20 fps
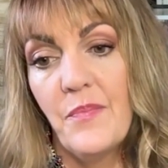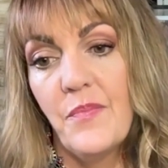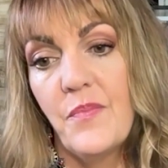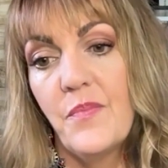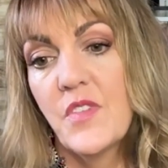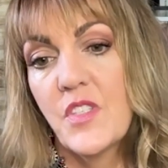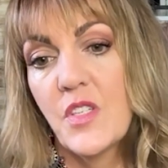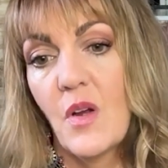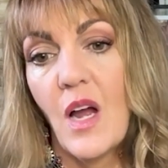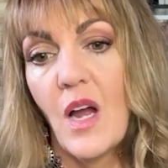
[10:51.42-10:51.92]

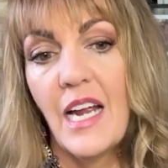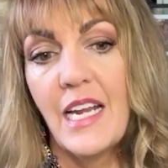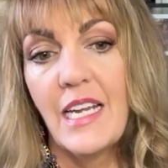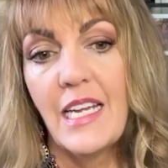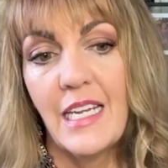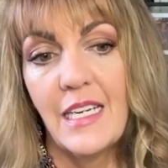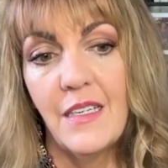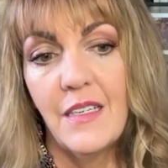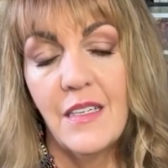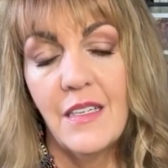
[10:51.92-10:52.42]
So I
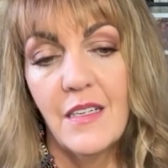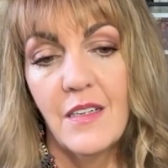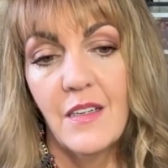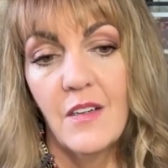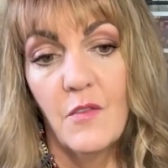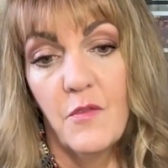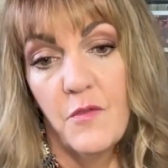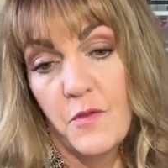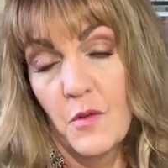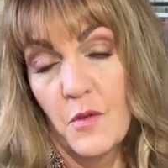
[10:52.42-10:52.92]
can
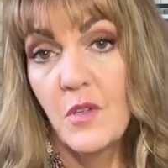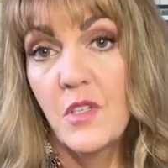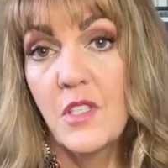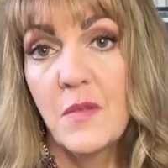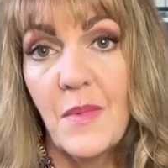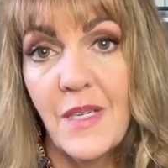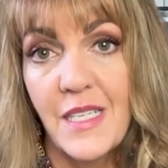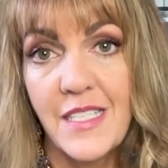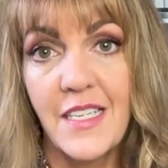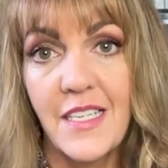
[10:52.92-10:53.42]
force
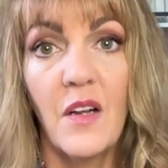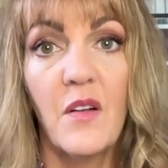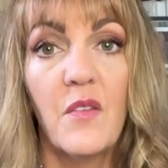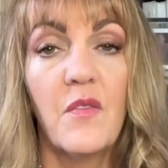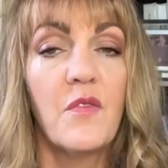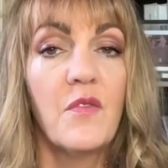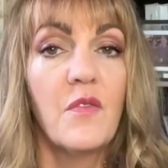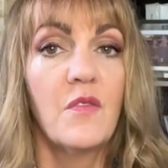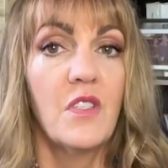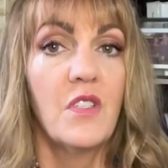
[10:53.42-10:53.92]

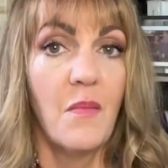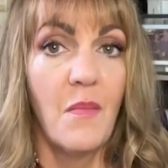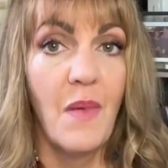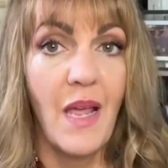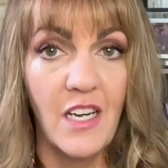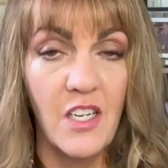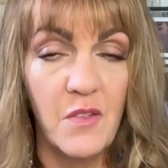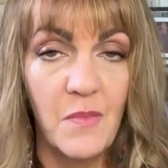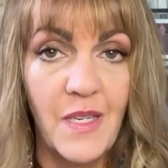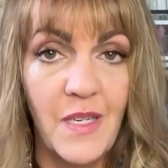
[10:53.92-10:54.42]
myself to
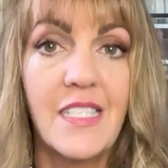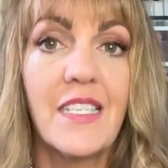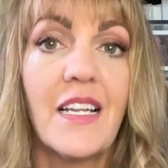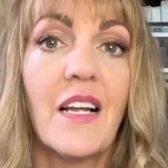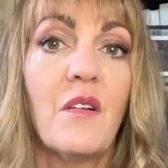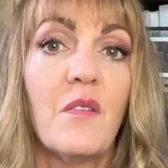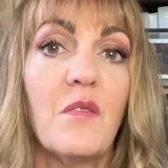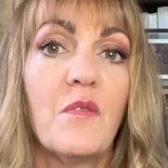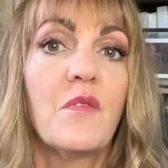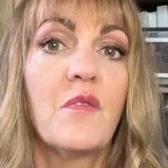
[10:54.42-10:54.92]
manage
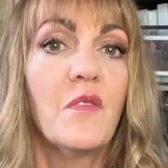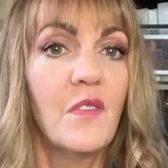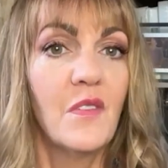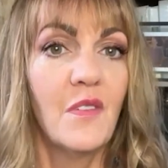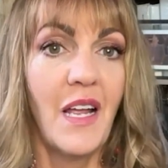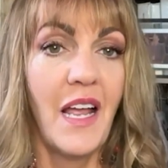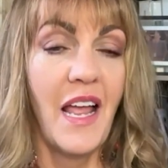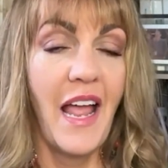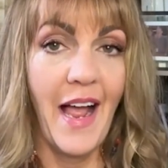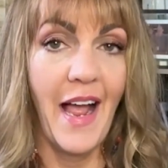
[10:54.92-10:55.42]
myself
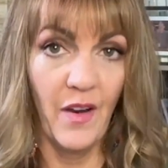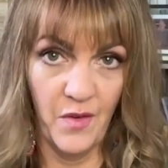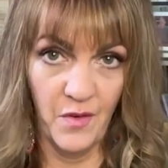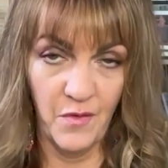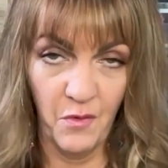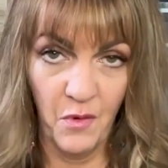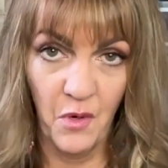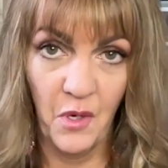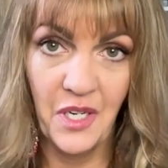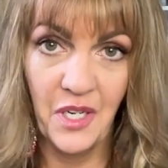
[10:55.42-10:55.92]
out of
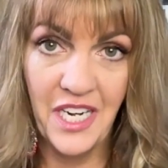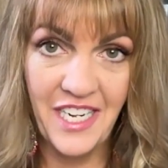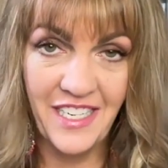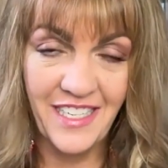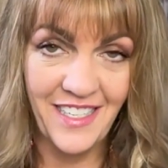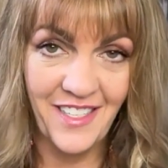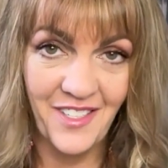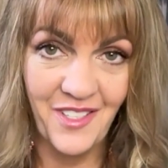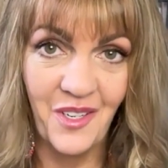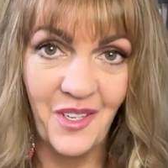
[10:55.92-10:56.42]
working
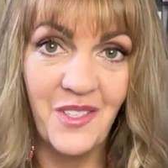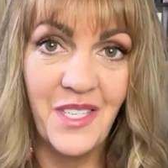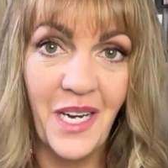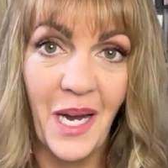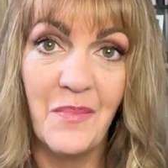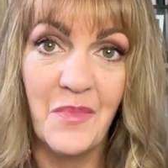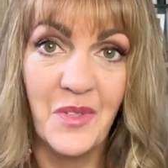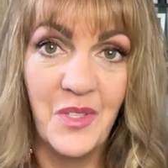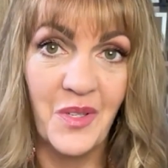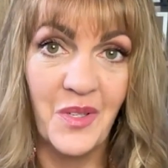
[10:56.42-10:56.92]
at certain
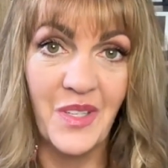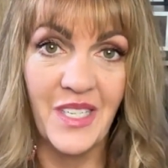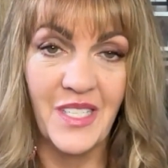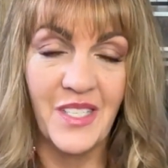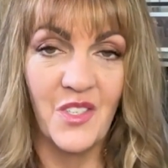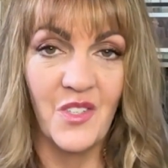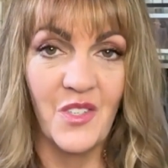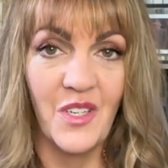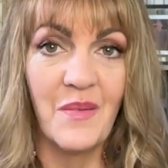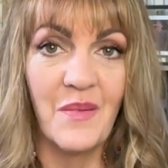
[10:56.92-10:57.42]
times during this
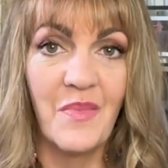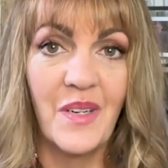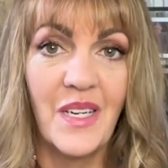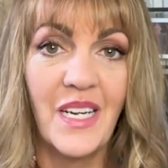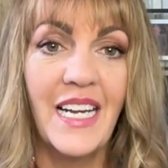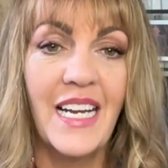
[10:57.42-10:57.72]
trip,